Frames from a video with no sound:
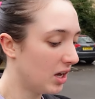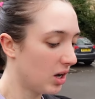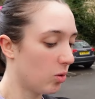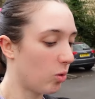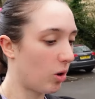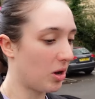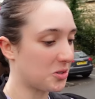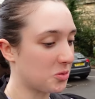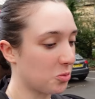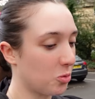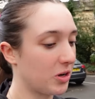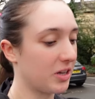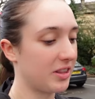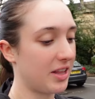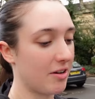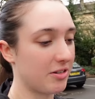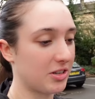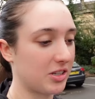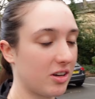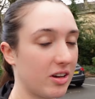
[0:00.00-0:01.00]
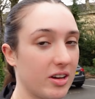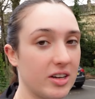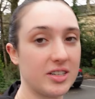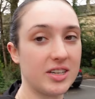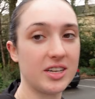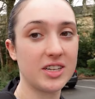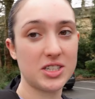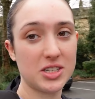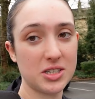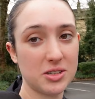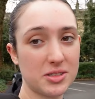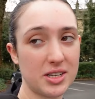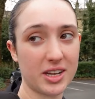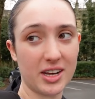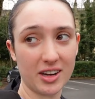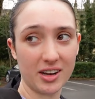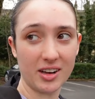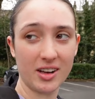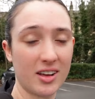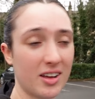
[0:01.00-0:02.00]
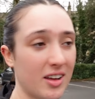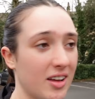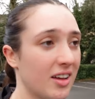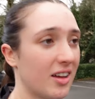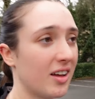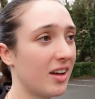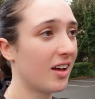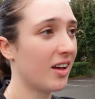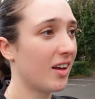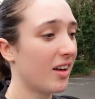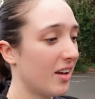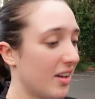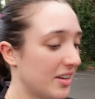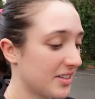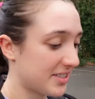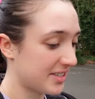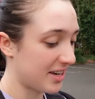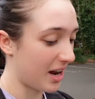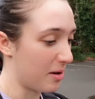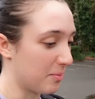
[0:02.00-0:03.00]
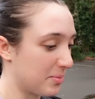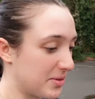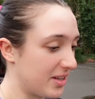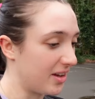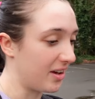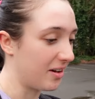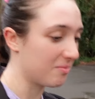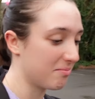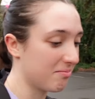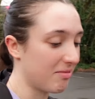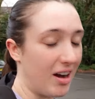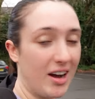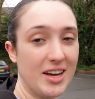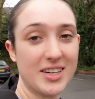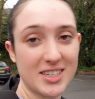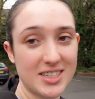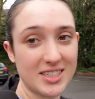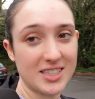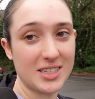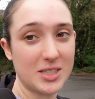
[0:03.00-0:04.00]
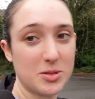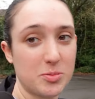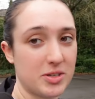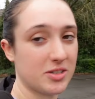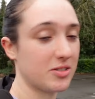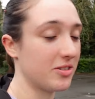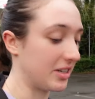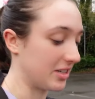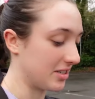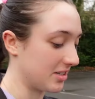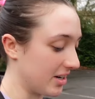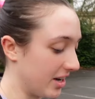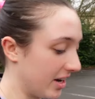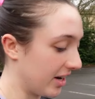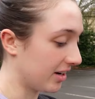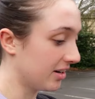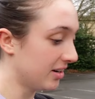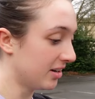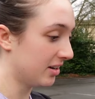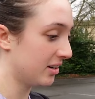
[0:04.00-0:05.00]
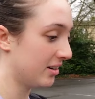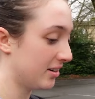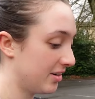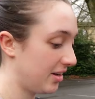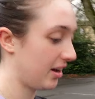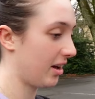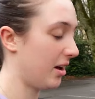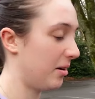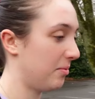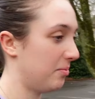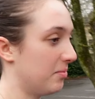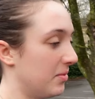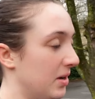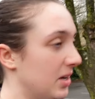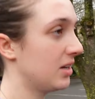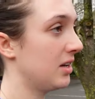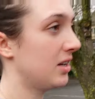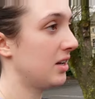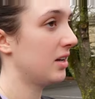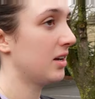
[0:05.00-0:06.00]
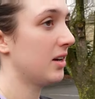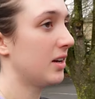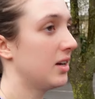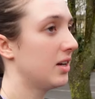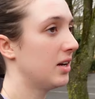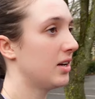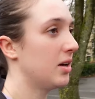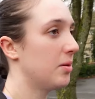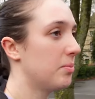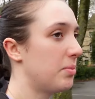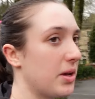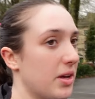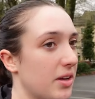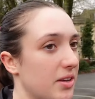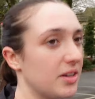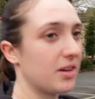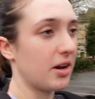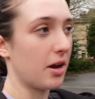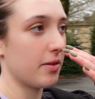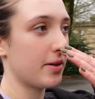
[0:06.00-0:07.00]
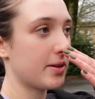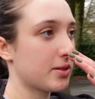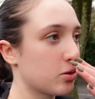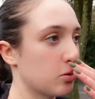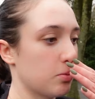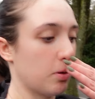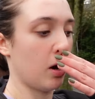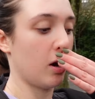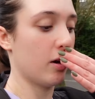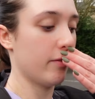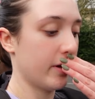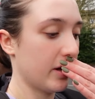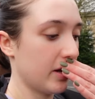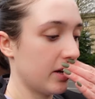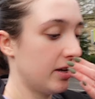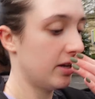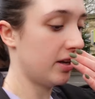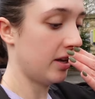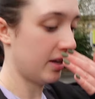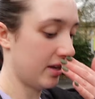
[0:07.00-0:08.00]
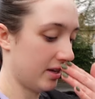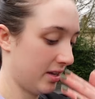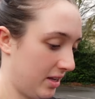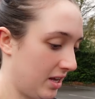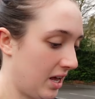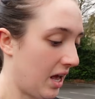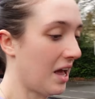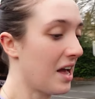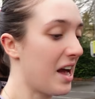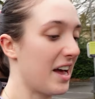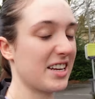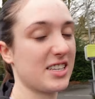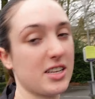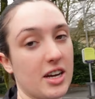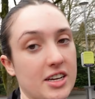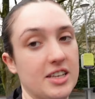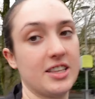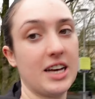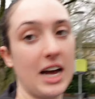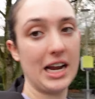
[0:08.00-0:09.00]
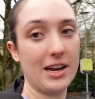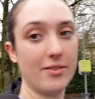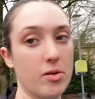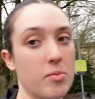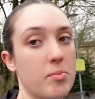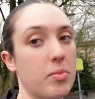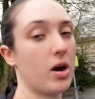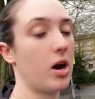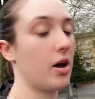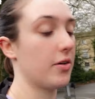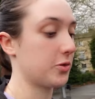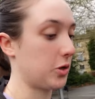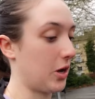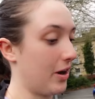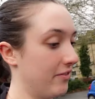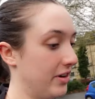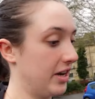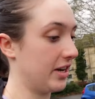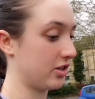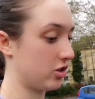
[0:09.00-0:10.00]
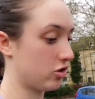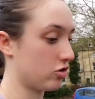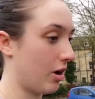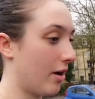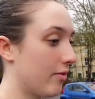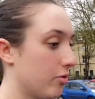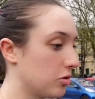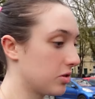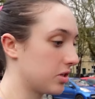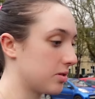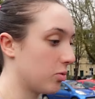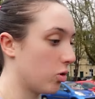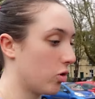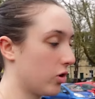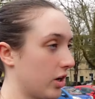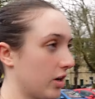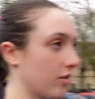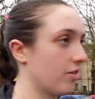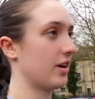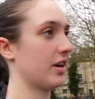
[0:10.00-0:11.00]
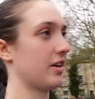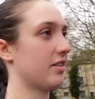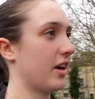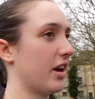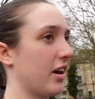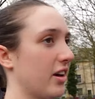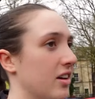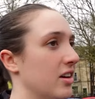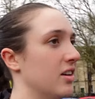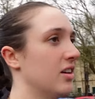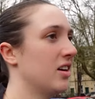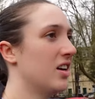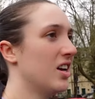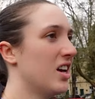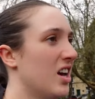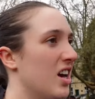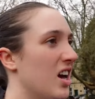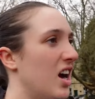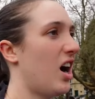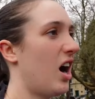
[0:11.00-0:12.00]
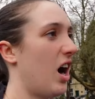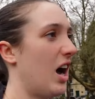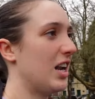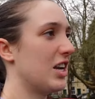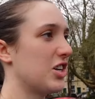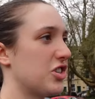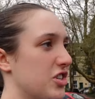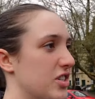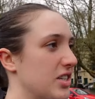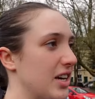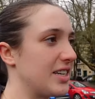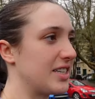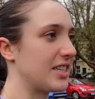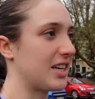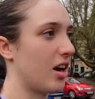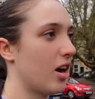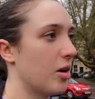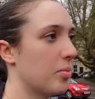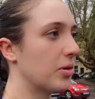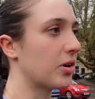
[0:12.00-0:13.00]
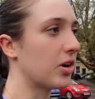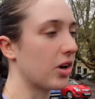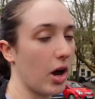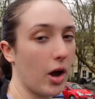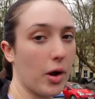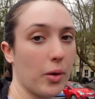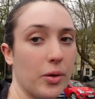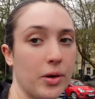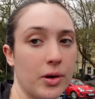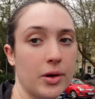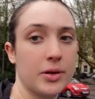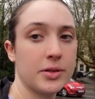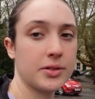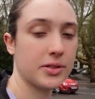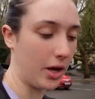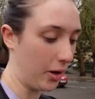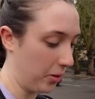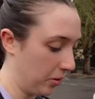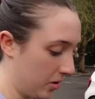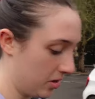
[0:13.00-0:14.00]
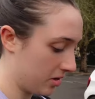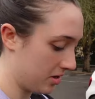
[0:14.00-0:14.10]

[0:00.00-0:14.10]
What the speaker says: whilst walking there is good. It's using steps that I didn't need to be doing today. But you know, that's all part of it. And it's lucky live in Bath, so I haven't had to travel this morning or anything. I literally just had to get up and go. So,